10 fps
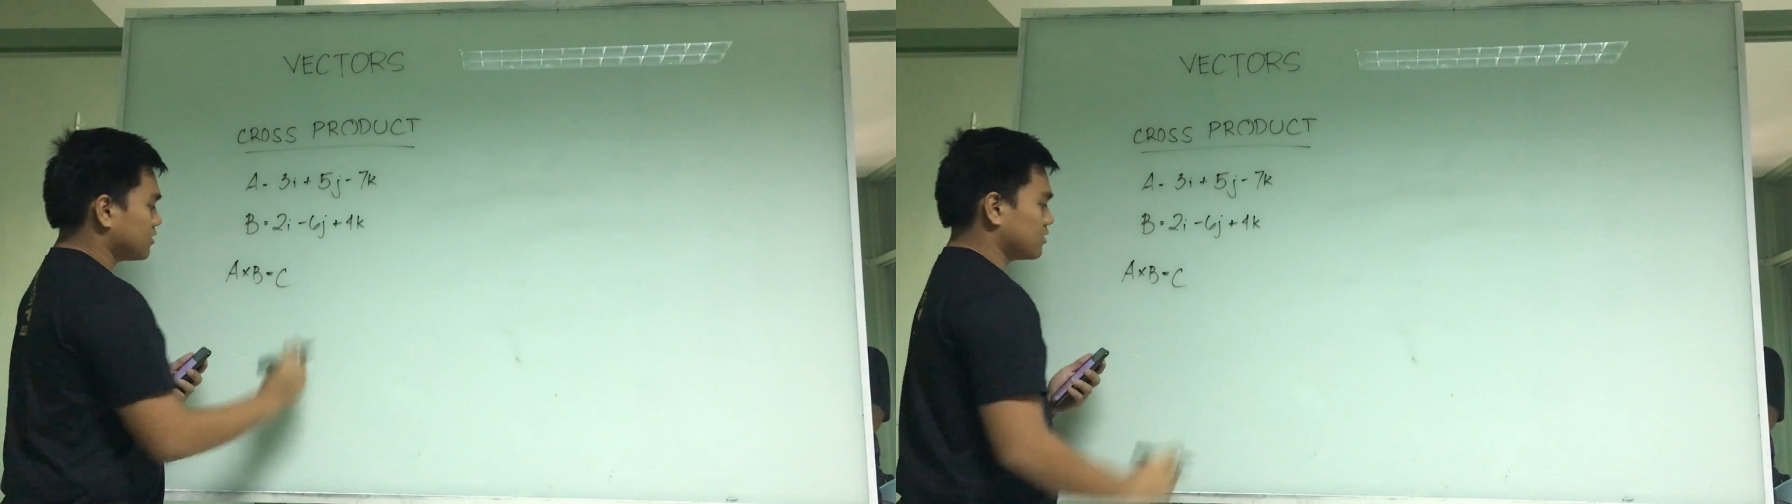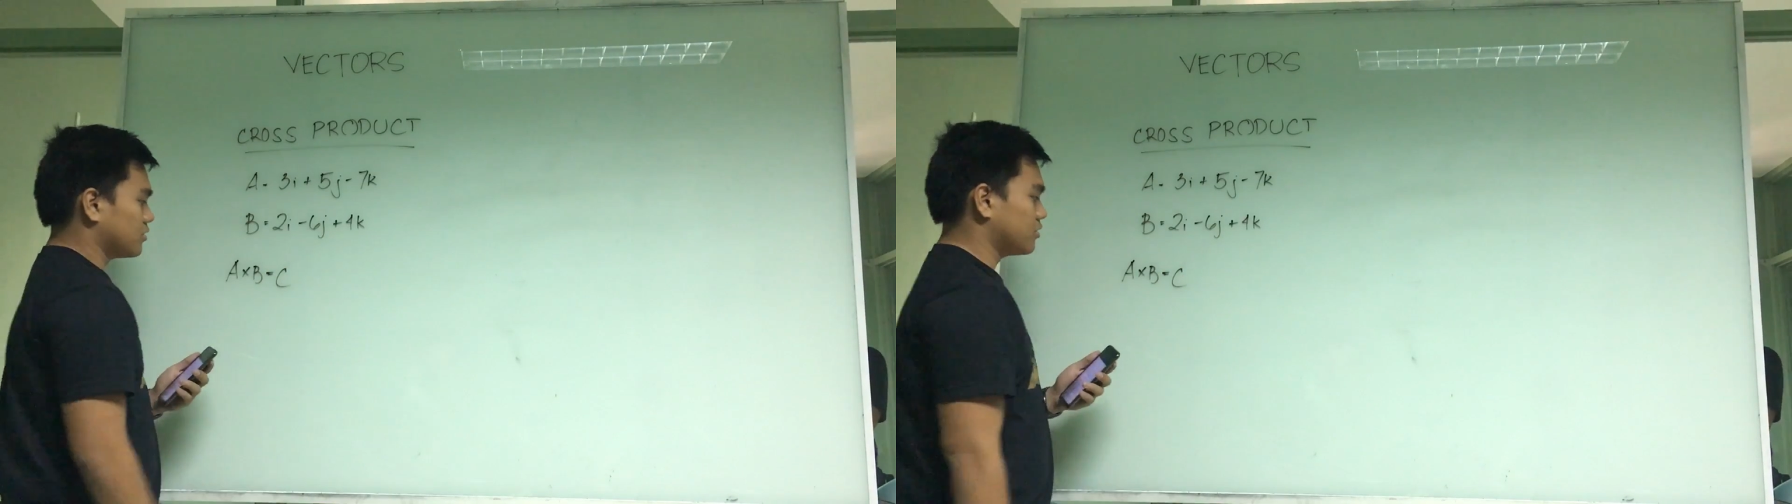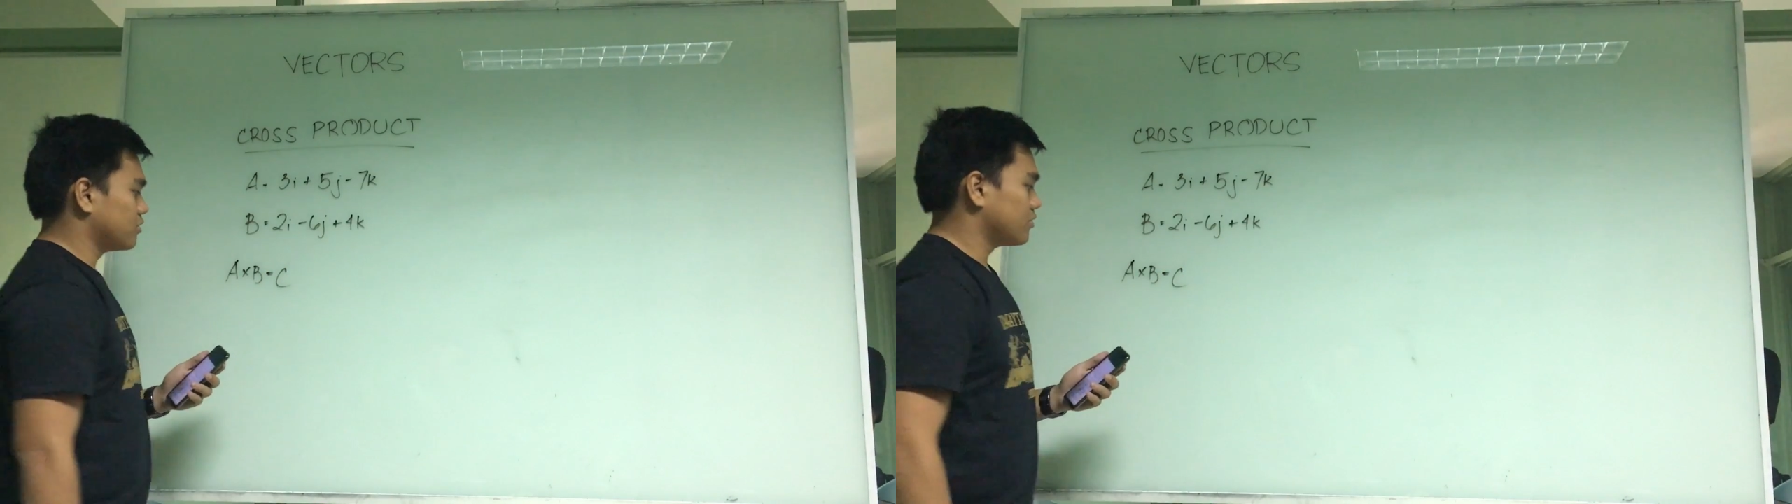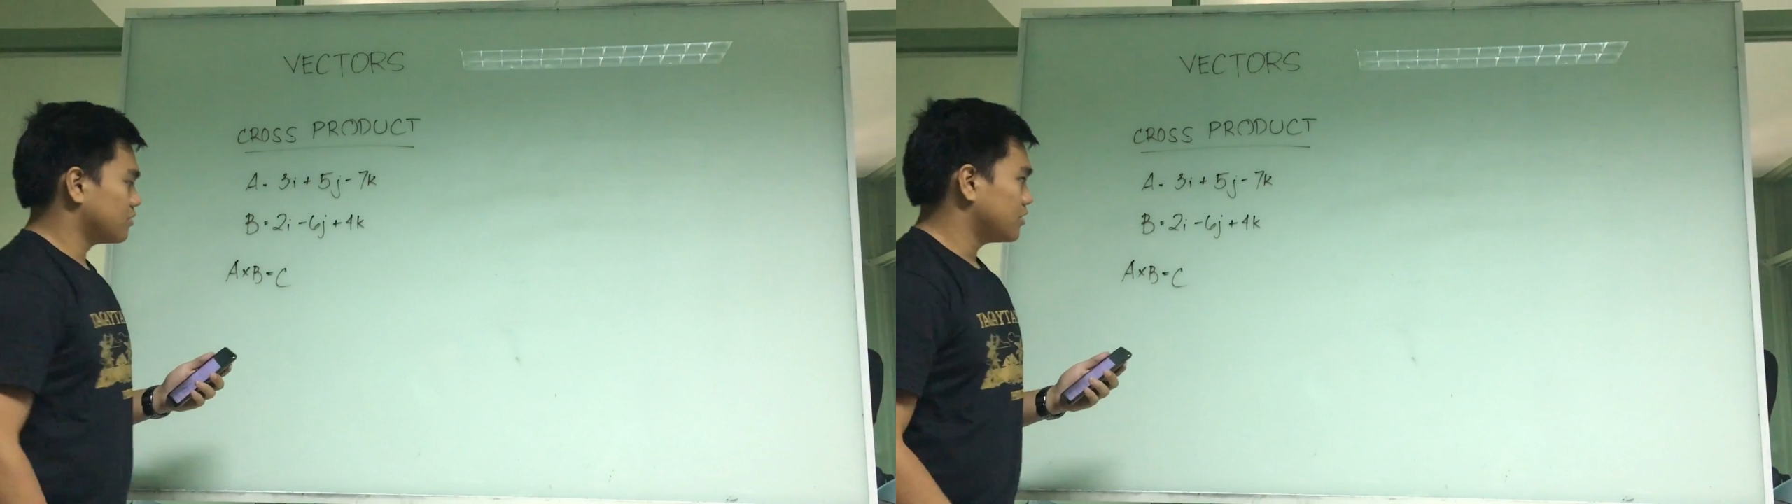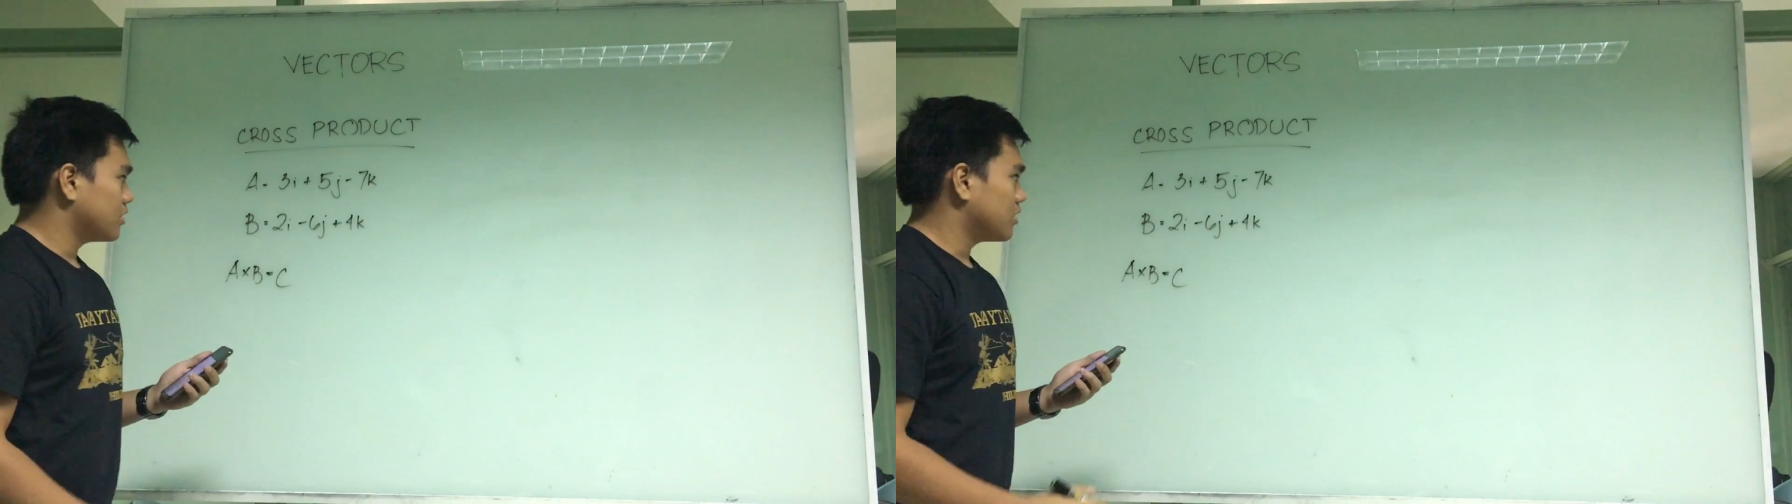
So,